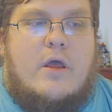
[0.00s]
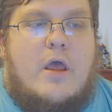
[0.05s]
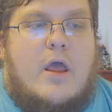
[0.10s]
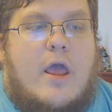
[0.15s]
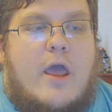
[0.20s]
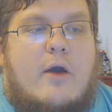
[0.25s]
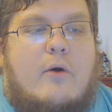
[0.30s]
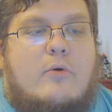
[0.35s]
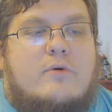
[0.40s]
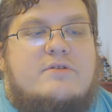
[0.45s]

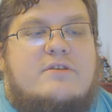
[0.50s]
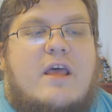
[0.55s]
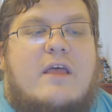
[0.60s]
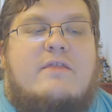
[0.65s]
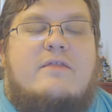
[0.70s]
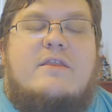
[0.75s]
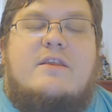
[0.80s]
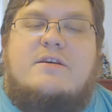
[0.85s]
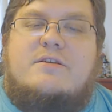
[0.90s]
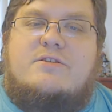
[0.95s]
It was
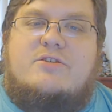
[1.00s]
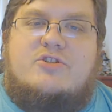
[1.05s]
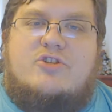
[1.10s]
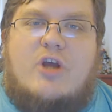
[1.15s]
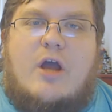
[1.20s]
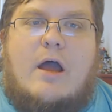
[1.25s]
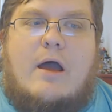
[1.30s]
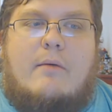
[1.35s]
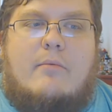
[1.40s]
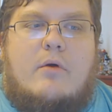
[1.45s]
at this
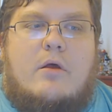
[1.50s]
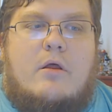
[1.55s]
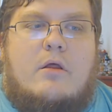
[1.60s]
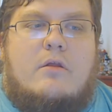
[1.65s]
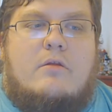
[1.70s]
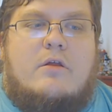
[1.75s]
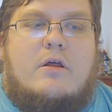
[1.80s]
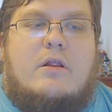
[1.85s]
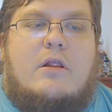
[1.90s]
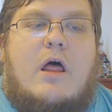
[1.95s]
job
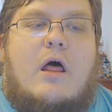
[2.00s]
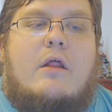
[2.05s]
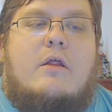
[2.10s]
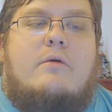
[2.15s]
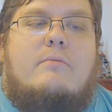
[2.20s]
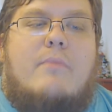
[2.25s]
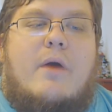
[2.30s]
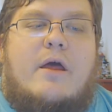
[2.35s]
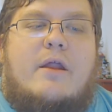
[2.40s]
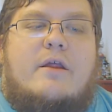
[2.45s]
that
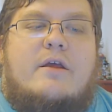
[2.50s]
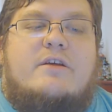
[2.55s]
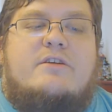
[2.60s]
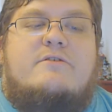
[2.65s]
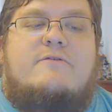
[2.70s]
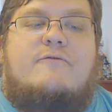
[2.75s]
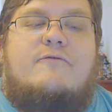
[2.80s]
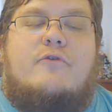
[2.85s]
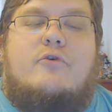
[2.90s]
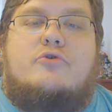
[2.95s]
Lali met
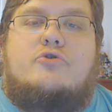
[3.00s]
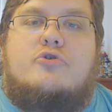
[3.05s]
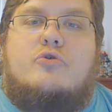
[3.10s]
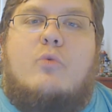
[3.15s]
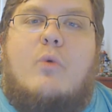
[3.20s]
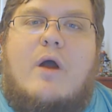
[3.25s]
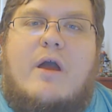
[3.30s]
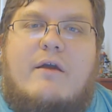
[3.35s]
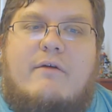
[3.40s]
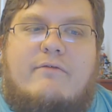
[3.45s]
his future
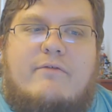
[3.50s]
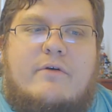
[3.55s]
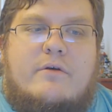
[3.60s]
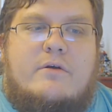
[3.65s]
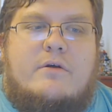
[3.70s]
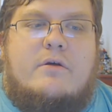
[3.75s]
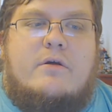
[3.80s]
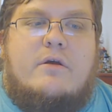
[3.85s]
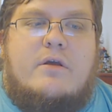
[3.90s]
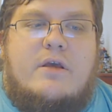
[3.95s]
wife,
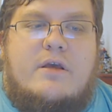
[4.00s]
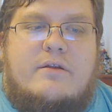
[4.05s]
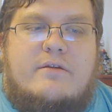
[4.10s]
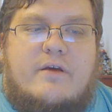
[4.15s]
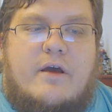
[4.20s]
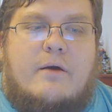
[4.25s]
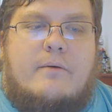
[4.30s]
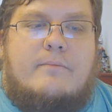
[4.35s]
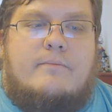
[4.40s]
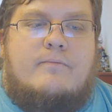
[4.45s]

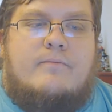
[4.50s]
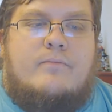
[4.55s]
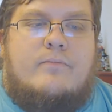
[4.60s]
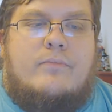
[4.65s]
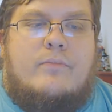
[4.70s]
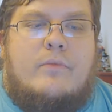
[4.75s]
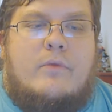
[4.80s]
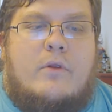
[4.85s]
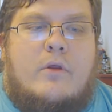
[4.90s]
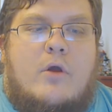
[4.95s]
Gita,
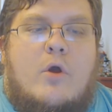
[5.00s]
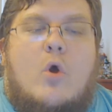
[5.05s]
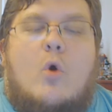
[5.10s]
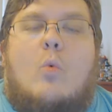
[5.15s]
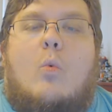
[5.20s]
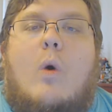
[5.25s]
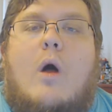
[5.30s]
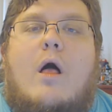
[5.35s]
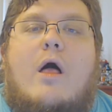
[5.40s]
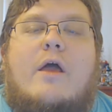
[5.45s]

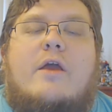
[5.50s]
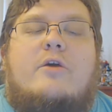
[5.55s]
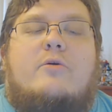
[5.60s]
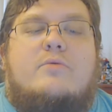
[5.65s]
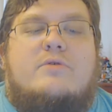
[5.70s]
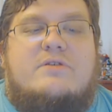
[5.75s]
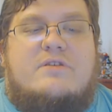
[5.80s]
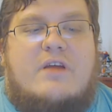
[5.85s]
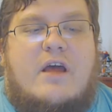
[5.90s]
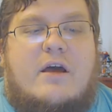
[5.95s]
while he
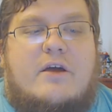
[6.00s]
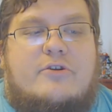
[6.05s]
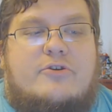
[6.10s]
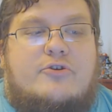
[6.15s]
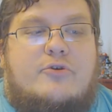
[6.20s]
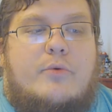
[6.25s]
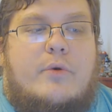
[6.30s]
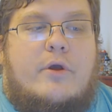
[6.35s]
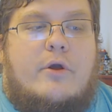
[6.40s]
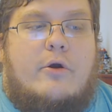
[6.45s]
was
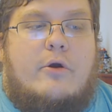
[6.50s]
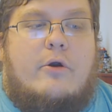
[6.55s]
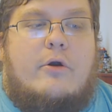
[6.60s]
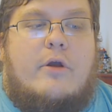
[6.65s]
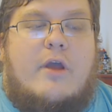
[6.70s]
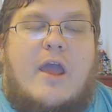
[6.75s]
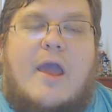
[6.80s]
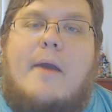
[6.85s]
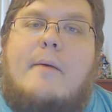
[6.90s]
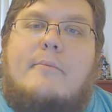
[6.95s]
tattooing her
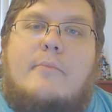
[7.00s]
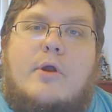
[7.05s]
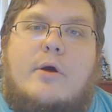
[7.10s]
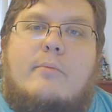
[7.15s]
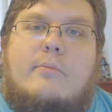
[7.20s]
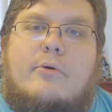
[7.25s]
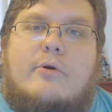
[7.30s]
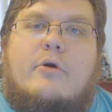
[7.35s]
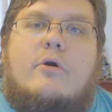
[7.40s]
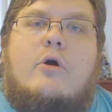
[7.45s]
camp
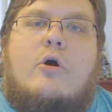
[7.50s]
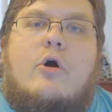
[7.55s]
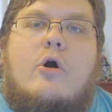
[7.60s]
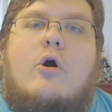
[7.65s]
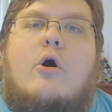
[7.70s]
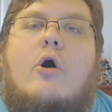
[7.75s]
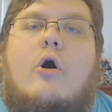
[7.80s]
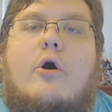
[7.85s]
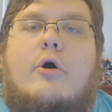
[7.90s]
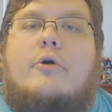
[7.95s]
number
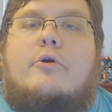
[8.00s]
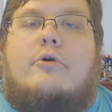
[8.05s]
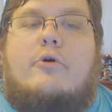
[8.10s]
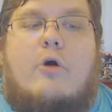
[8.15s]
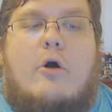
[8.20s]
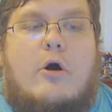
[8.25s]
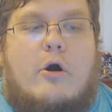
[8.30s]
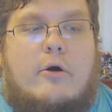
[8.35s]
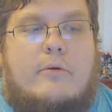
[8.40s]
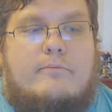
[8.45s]
on
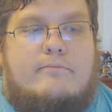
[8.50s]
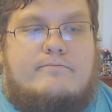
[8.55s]
her arm.